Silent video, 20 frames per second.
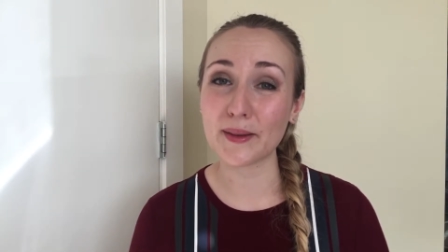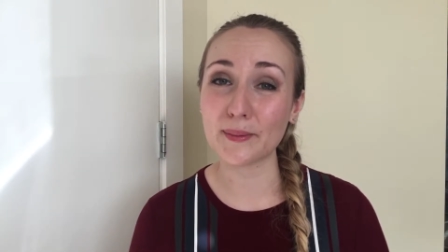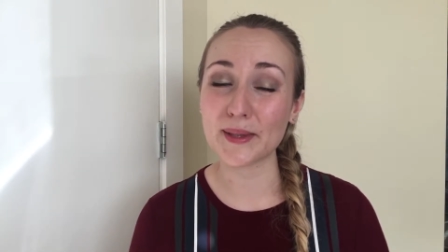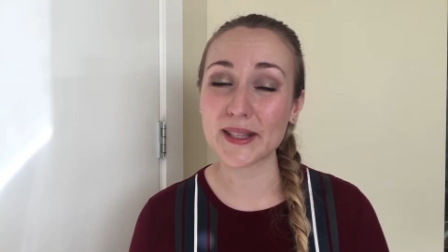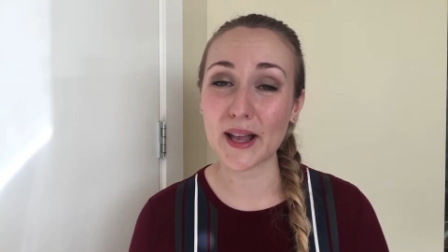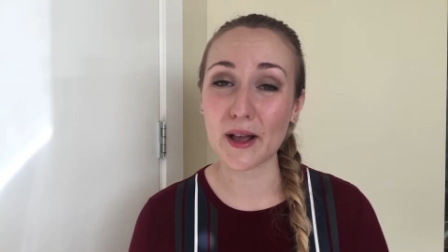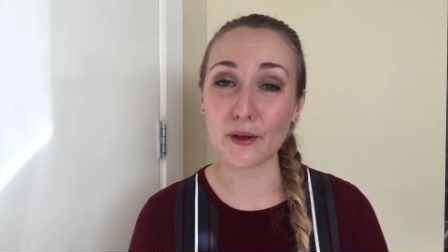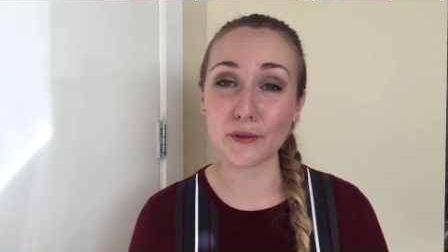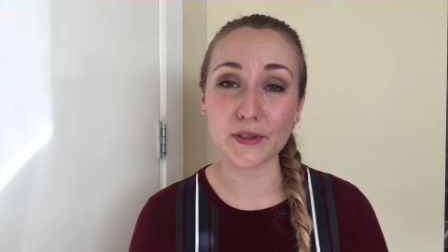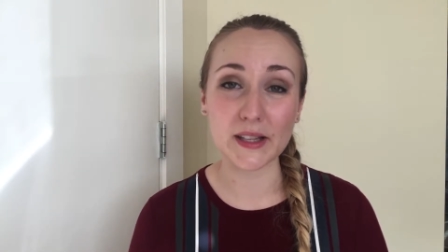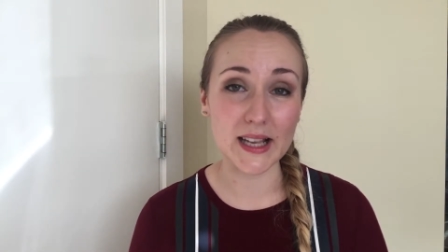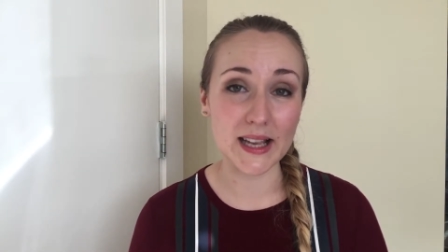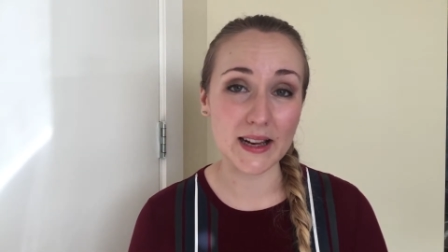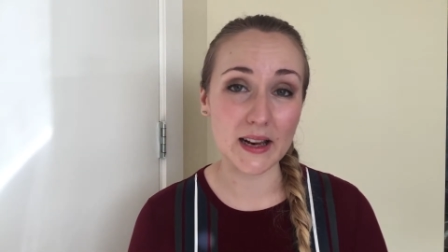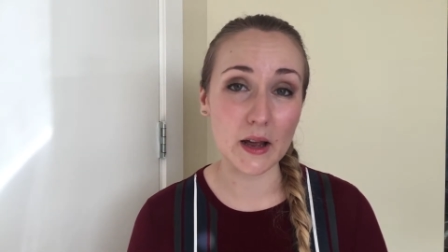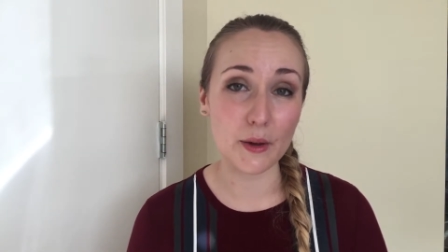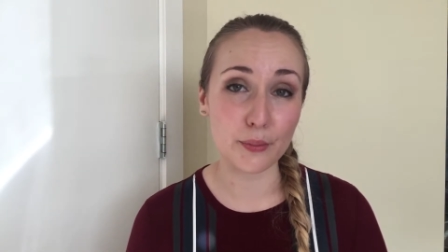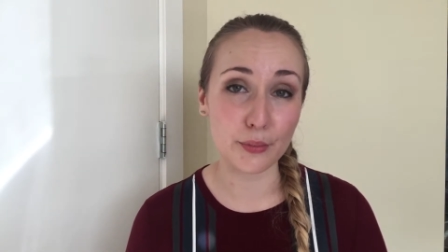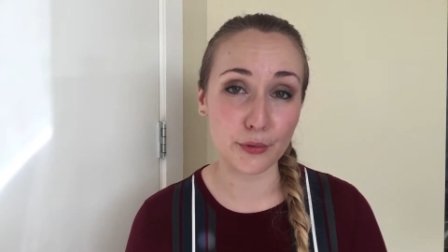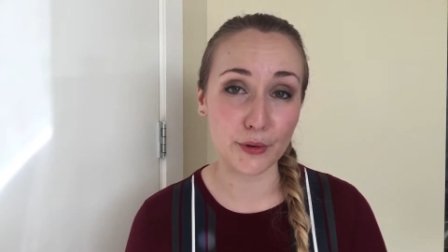themselves in
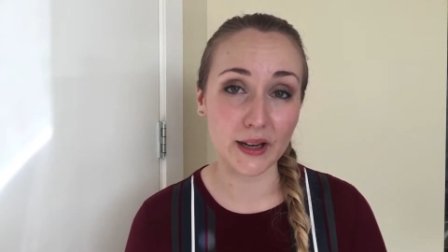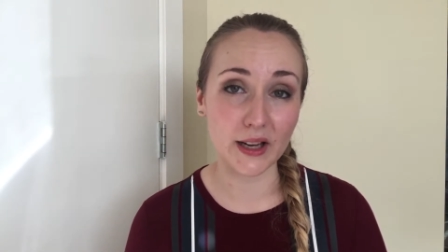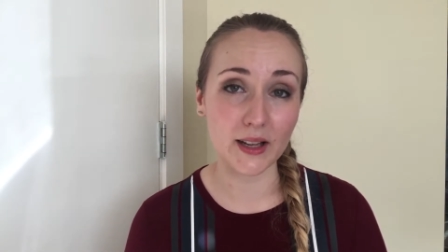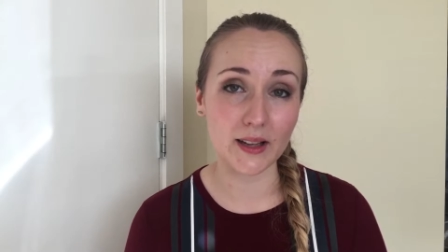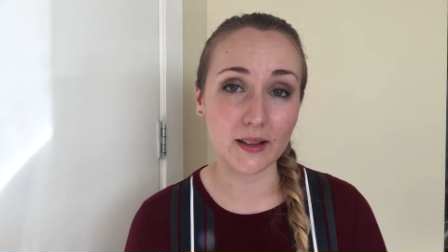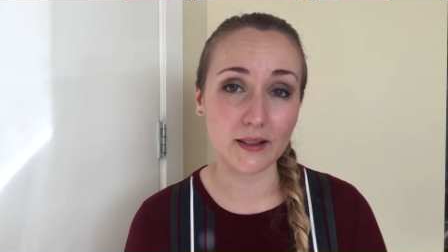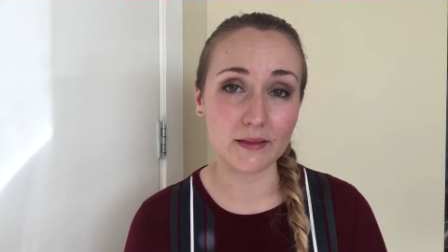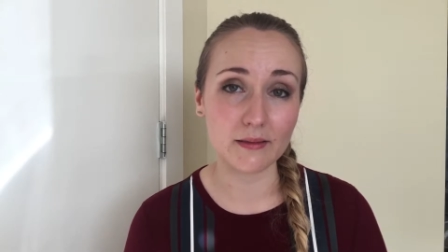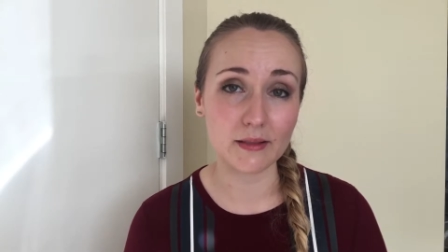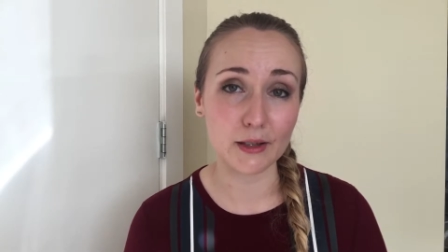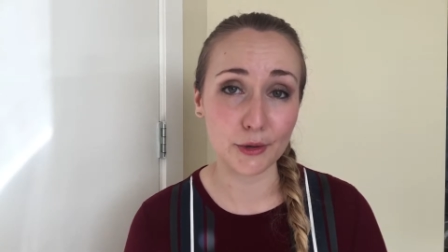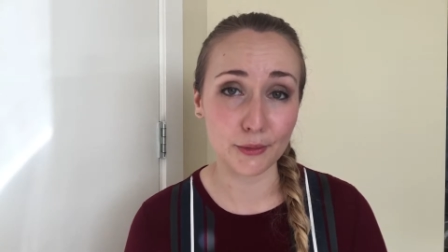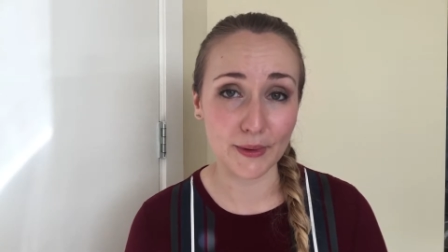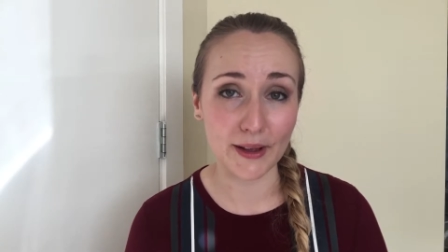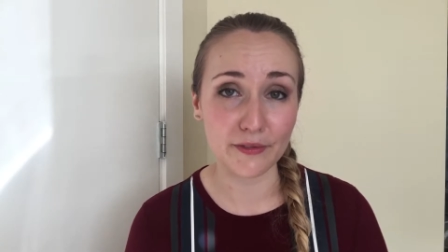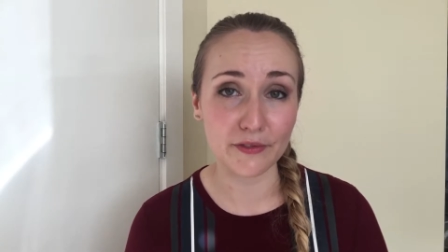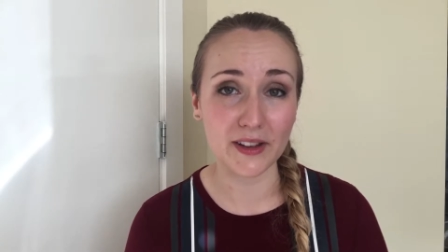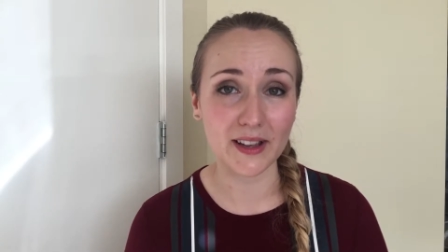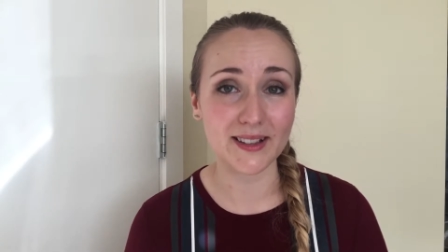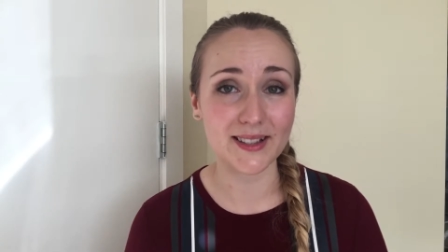a pretty
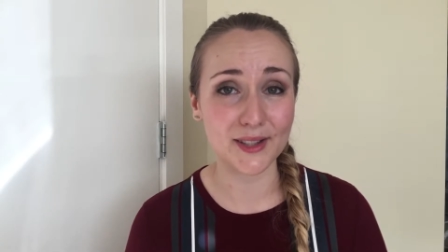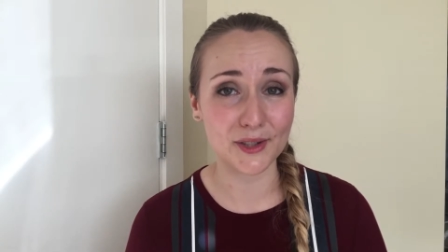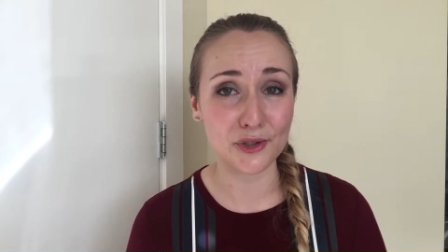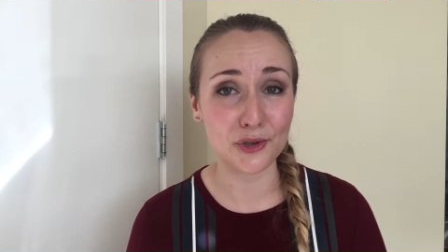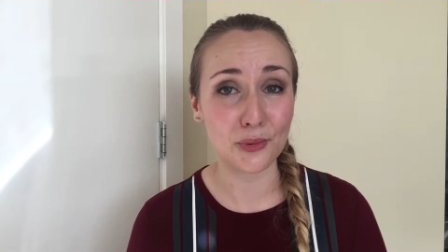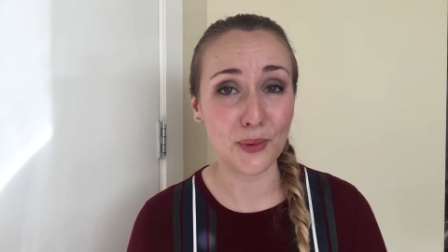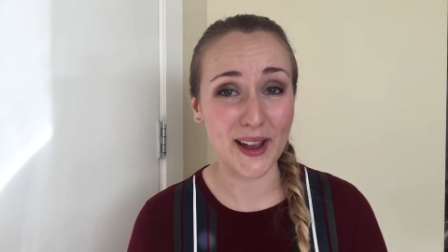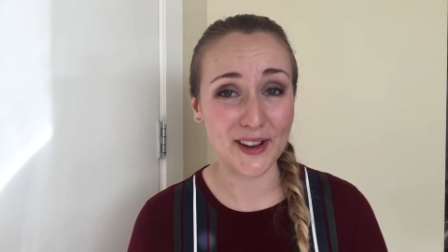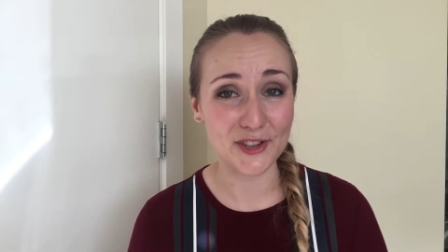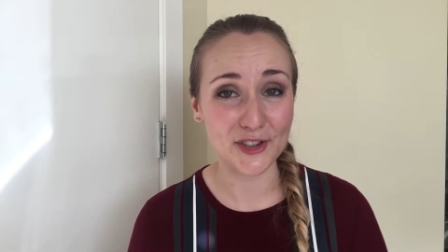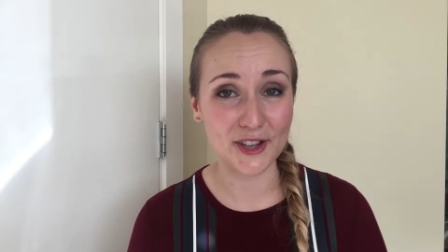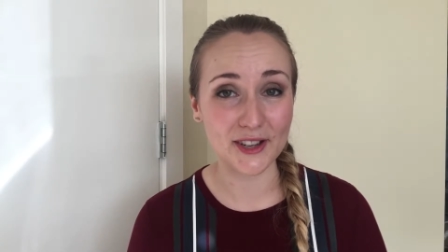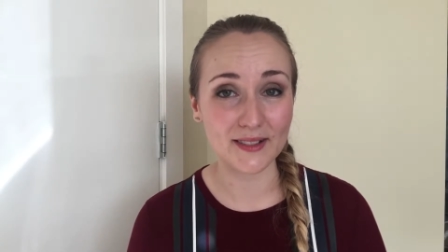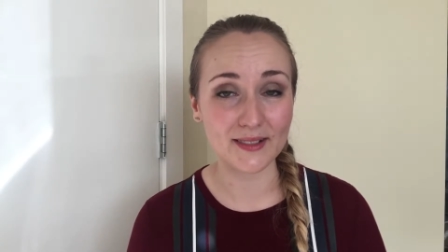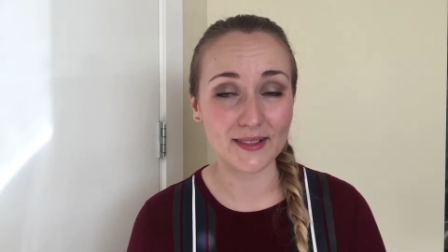horrific situation.